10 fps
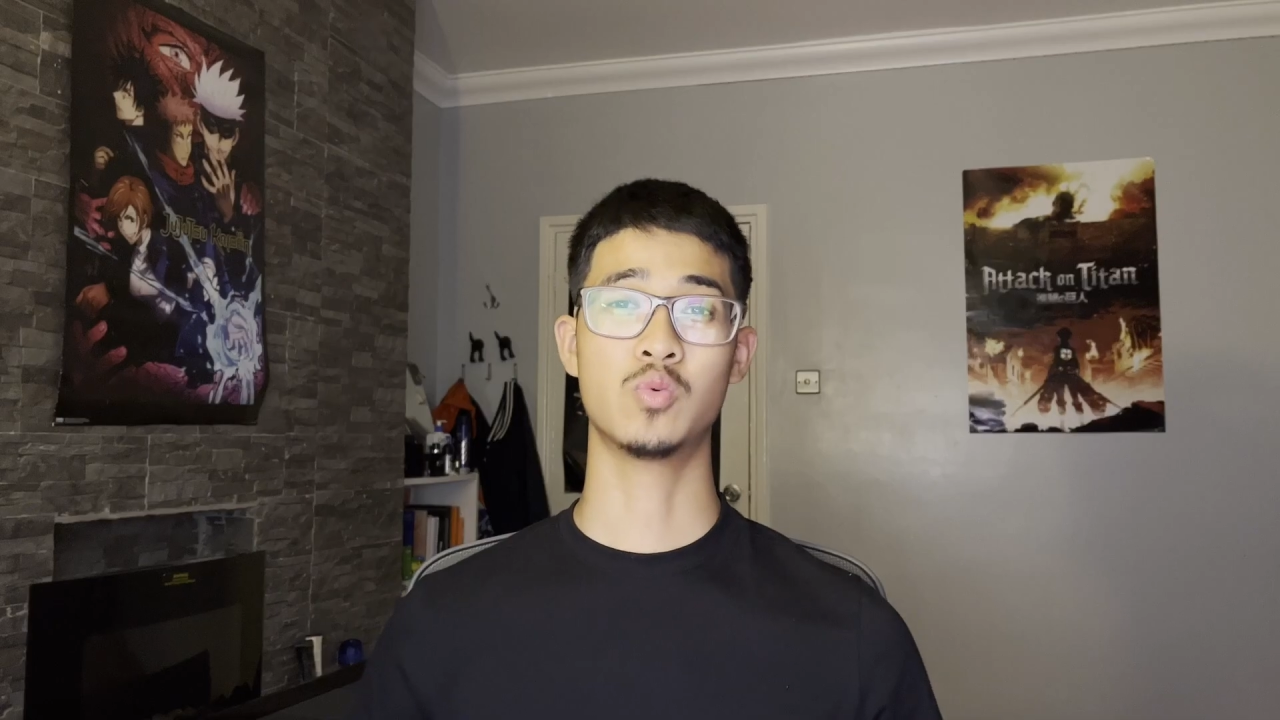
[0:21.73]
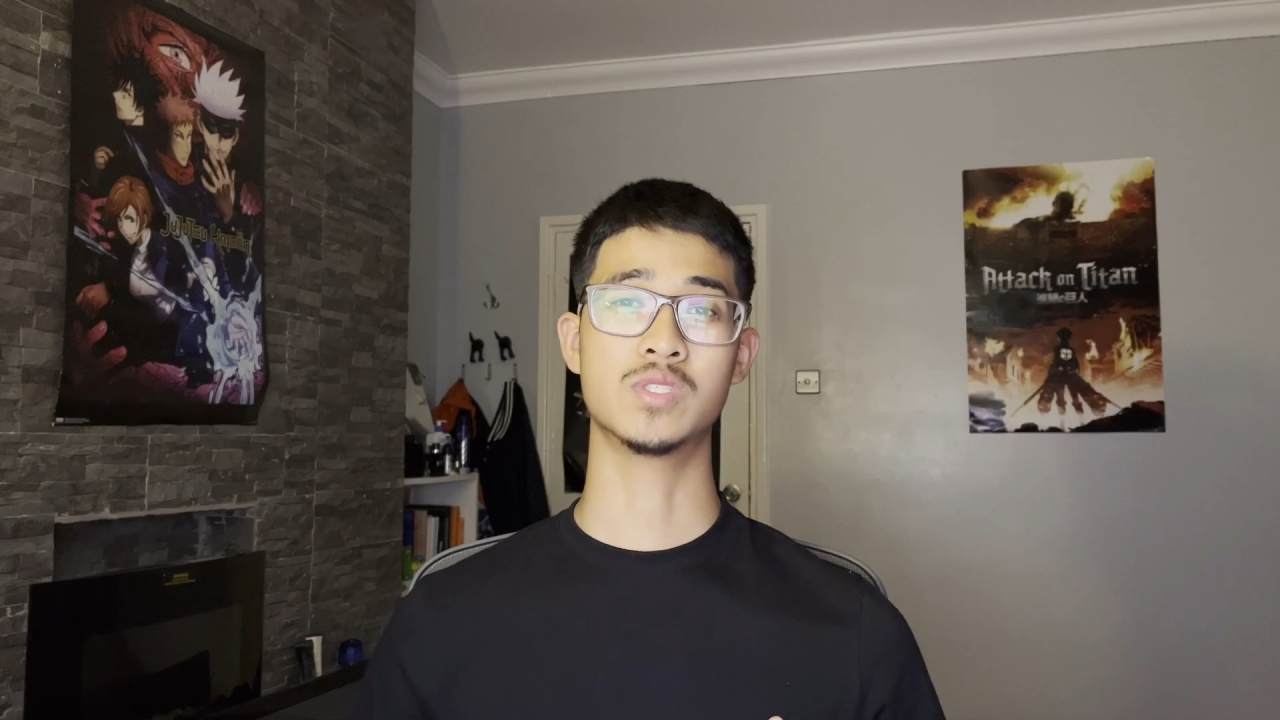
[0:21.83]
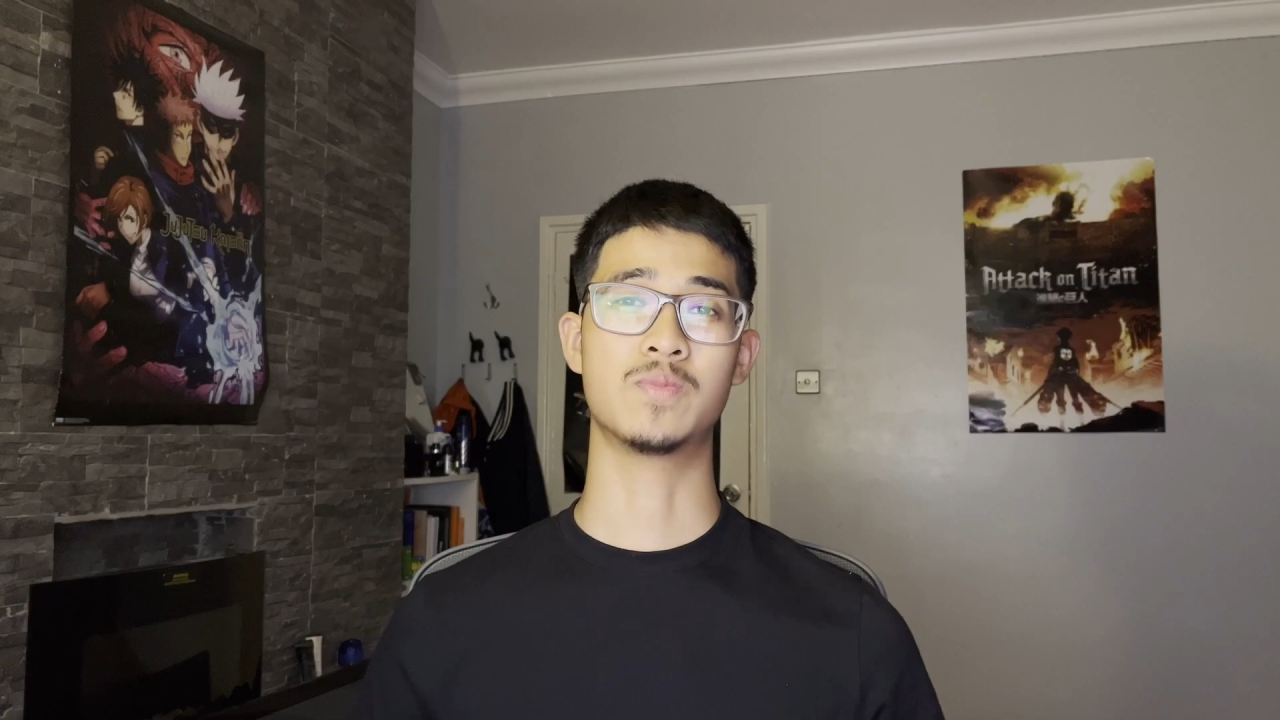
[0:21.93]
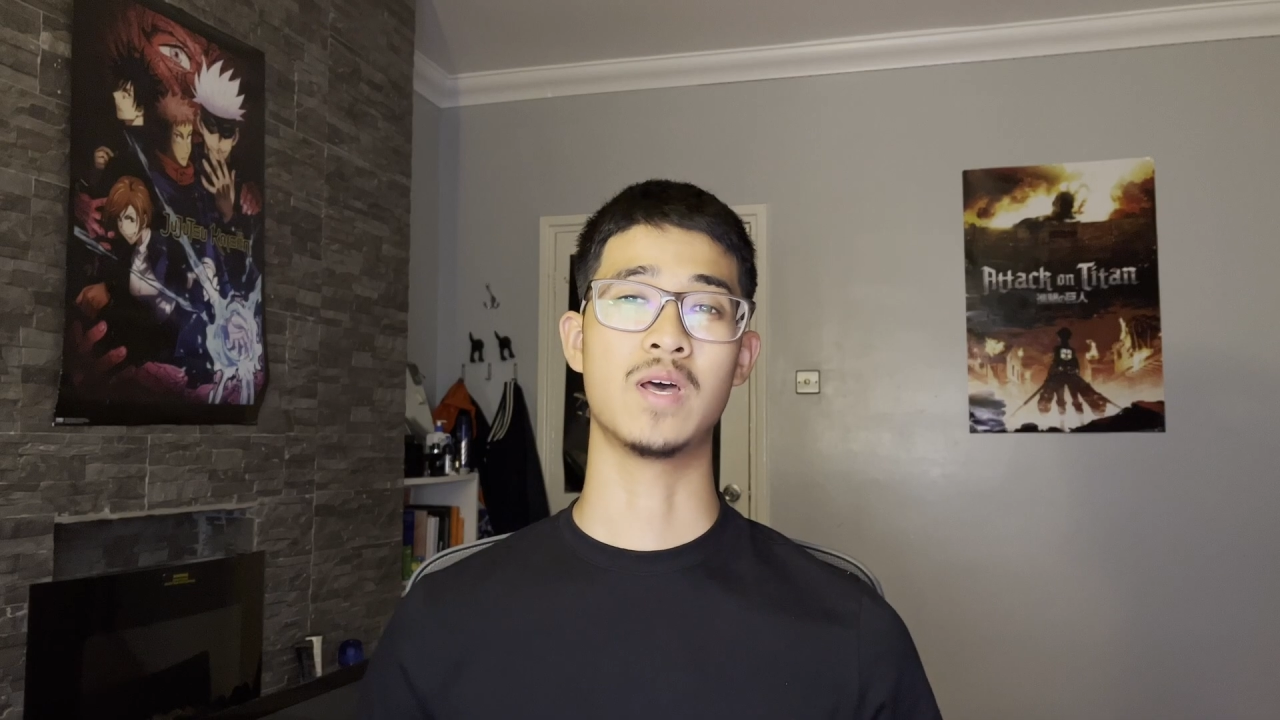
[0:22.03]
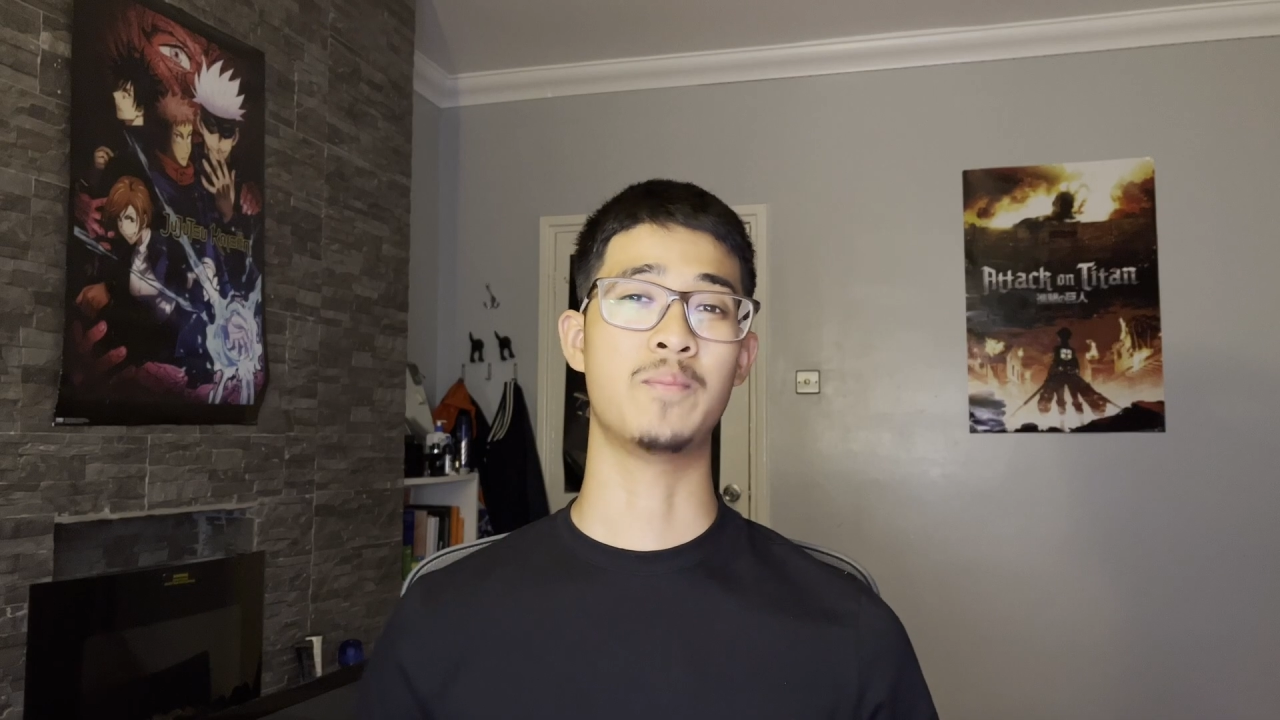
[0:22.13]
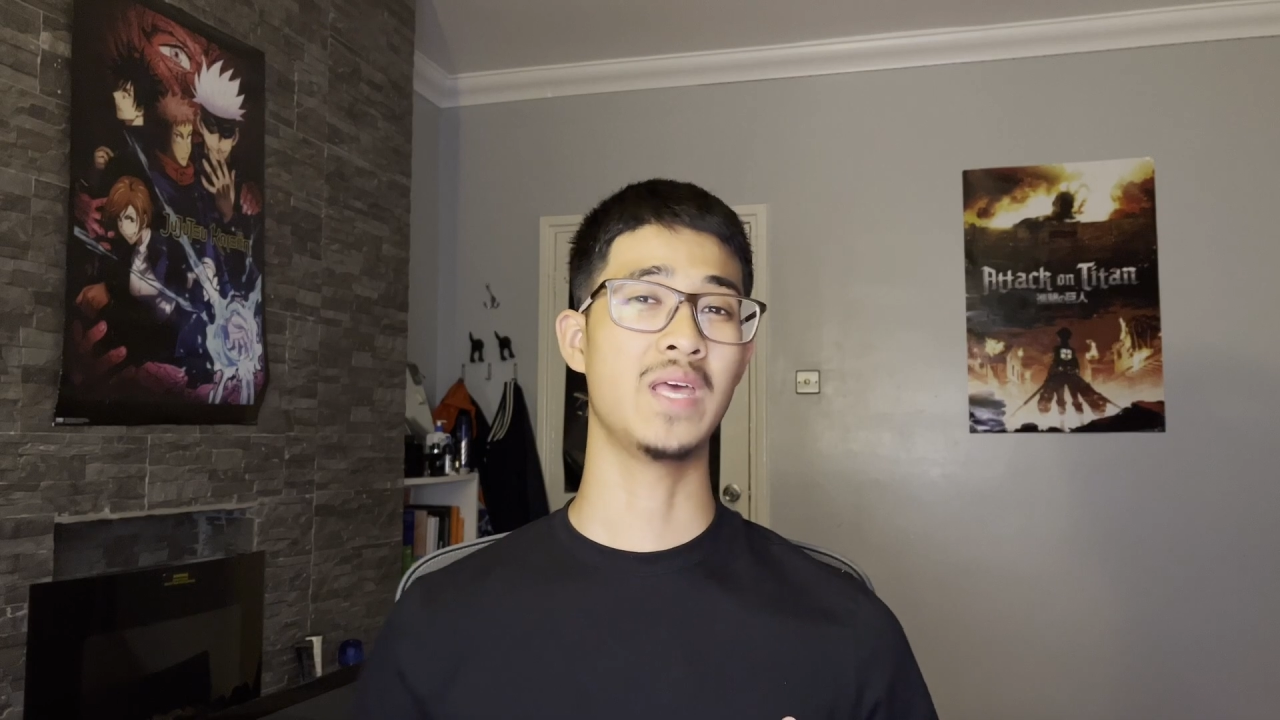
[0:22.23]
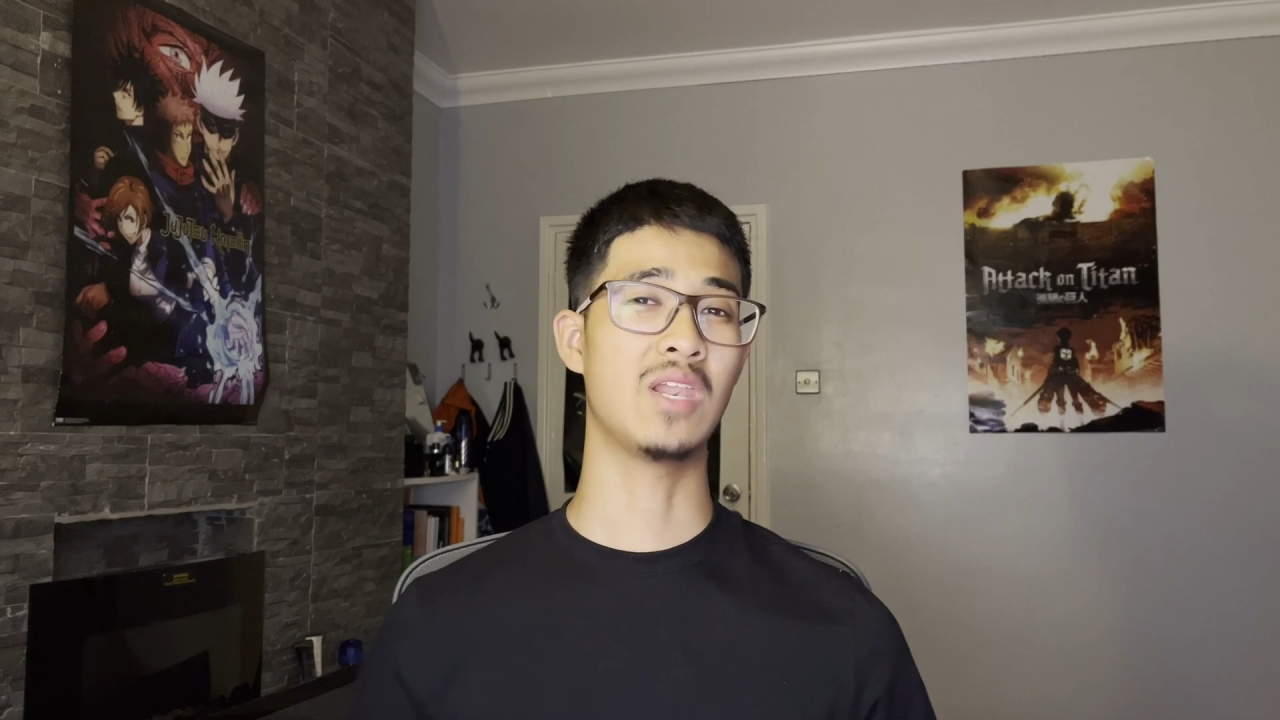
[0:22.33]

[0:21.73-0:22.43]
was a bit